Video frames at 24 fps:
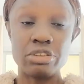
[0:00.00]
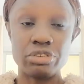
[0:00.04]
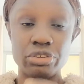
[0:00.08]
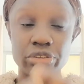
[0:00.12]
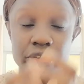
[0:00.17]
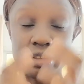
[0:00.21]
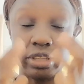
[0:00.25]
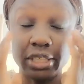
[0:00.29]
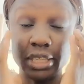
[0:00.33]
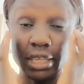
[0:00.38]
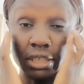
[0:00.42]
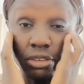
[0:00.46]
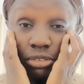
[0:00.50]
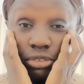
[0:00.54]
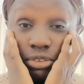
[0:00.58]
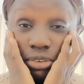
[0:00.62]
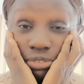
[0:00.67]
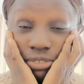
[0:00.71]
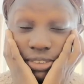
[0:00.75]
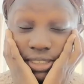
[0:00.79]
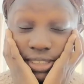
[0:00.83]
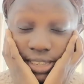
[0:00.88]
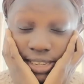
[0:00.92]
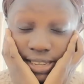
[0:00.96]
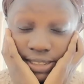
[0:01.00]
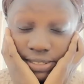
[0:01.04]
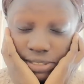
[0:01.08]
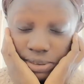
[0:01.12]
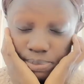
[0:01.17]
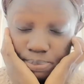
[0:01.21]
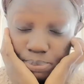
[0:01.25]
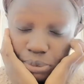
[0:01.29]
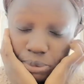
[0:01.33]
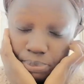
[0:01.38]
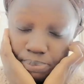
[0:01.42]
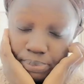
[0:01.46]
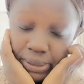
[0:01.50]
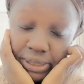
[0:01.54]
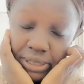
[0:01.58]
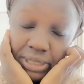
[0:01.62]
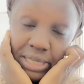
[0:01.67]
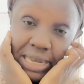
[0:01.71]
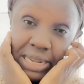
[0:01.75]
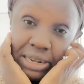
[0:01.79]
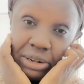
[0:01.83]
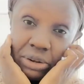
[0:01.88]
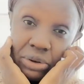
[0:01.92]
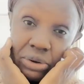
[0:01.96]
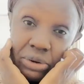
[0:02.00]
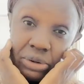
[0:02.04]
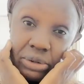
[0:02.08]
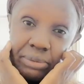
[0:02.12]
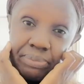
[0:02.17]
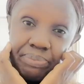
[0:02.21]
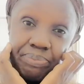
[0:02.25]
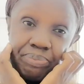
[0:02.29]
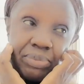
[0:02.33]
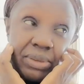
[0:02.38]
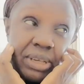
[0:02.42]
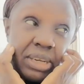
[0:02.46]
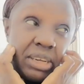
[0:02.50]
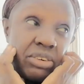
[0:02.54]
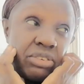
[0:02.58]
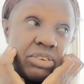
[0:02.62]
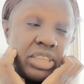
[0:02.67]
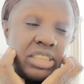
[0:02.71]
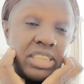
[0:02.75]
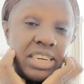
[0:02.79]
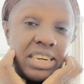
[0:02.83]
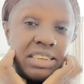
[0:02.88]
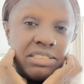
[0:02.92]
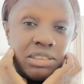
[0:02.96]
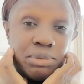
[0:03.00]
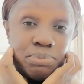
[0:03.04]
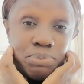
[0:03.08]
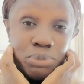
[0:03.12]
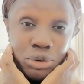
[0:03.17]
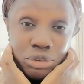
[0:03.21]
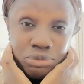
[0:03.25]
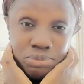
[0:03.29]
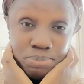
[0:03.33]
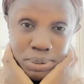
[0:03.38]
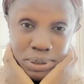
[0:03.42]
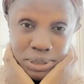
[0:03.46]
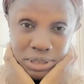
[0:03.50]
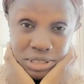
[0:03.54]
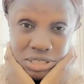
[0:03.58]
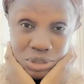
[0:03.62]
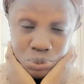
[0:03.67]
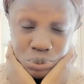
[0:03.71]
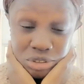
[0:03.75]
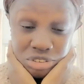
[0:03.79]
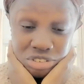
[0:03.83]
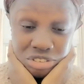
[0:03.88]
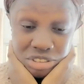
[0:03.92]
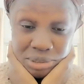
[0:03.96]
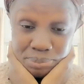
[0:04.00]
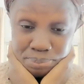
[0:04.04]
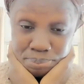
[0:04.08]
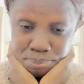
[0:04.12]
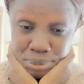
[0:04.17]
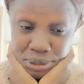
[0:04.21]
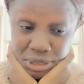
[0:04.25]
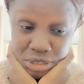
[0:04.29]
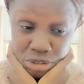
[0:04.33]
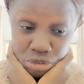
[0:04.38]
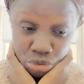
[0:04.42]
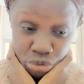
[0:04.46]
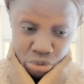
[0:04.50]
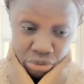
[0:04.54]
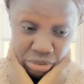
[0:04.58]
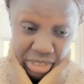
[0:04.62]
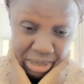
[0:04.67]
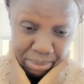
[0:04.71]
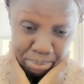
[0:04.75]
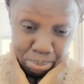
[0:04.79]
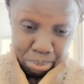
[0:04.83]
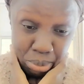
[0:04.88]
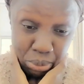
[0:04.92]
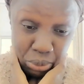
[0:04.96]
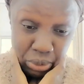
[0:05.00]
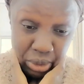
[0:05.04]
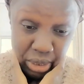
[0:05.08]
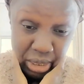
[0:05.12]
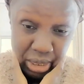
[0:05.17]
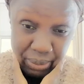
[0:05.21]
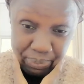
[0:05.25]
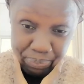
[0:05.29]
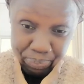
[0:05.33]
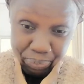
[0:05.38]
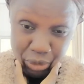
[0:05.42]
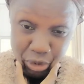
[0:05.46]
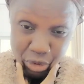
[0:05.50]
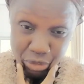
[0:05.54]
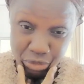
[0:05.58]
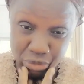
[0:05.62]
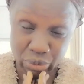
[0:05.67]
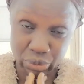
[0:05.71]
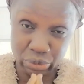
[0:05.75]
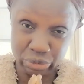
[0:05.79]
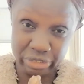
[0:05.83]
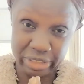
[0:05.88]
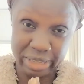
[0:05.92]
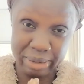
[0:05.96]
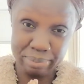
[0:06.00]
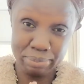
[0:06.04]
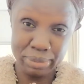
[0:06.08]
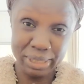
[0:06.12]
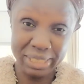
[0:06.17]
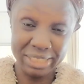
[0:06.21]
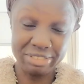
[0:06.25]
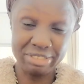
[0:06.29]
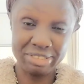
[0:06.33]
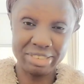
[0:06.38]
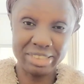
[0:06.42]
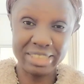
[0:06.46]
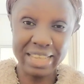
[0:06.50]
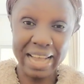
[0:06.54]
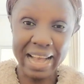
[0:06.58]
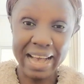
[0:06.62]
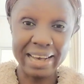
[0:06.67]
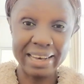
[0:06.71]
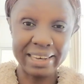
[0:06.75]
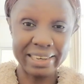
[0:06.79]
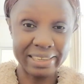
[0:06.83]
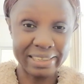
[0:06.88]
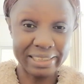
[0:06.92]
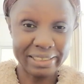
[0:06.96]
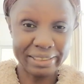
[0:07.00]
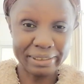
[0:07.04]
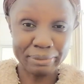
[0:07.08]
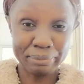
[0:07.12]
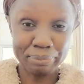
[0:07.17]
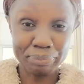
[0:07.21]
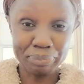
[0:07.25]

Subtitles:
So they just don't return the property alone. They return the property with some bees on their body. Of course, they have been stung.